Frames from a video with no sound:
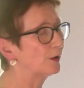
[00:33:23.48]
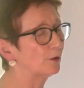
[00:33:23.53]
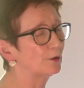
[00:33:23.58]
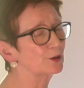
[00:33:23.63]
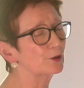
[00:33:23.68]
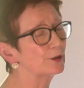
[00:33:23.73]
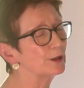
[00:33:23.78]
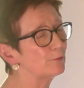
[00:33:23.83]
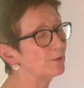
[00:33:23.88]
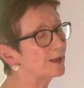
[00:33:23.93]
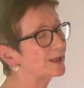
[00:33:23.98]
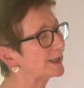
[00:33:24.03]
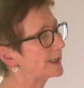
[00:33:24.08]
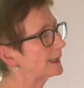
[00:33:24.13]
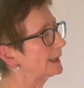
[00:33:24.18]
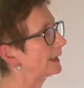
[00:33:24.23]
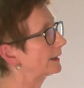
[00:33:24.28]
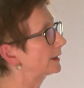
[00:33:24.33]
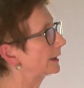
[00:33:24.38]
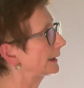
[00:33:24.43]
who'd only
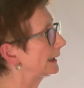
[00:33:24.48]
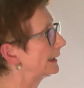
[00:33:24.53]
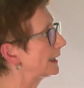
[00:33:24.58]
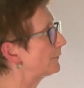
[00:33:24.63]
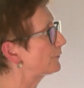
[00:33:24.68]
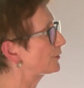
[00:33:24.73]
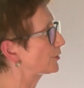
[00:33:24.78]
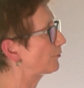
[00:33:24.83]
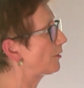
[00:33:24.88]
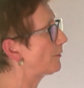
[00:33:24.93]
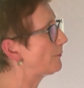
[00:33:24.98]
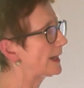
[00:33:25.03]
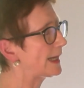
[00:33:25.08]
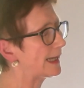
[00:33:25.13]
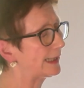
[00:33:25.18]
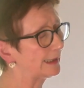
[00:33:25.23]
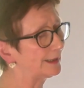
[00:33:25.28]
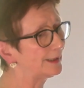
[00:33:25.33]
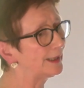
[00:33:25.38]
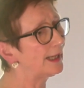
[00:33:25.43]
recently got leave to
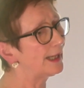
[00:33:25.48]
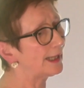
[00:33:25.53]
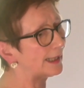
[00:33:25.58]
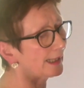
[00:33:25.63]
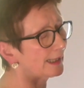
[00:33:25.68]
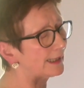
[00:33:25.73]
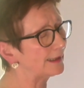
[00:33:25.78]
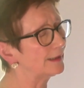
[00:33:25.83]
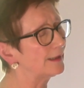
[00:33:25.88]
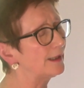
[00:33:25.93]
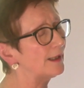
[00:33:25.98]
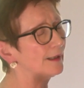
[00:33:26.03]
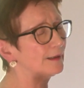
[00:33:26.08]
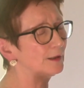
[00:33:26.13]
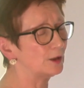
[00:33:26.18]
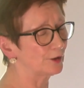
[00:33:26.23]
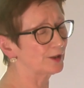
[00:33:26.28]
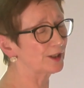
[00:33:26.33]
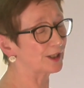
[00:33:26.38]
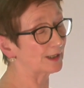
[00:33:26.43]
remain in
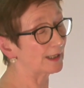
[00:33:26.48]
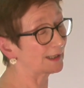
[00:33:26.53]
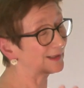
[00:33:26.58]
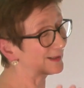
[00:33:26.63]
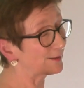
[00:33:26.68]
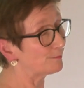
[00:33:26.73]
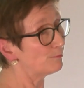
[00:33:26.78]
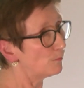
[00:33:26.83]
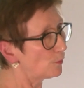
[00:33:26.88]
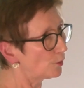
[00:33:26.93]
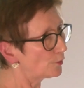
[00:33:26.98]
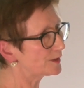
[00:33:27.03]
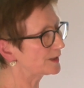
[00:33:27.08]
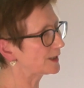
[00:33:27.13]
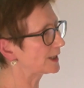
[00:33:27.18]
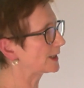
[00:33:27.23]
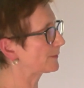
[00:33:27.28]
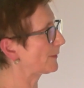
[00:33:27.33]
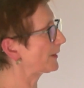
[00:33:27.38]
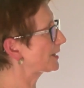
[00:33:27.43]
London, in the most
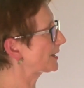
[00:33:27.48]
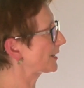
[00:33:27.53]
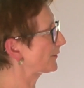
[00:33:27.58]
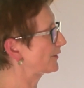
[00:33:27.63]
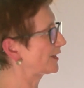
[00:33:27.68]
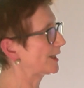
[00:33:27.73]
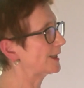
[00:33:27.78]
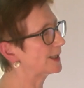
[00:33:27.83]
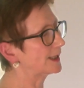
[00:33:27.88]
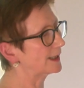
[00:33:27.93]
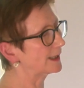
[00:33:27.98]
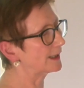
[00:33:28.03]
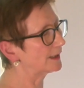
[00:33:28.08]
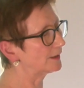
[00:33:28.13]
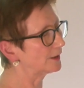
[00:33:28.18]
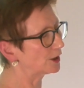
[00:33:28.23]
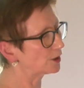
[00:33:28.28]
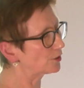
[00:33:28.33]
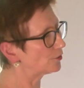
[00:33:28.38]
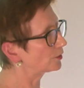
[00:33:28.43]
expensive city
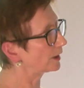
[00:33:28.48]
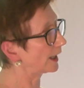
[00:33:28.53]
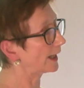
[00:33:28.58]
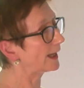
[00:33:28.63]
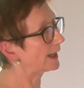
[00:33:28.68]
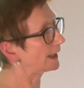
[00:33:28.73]
in the UK,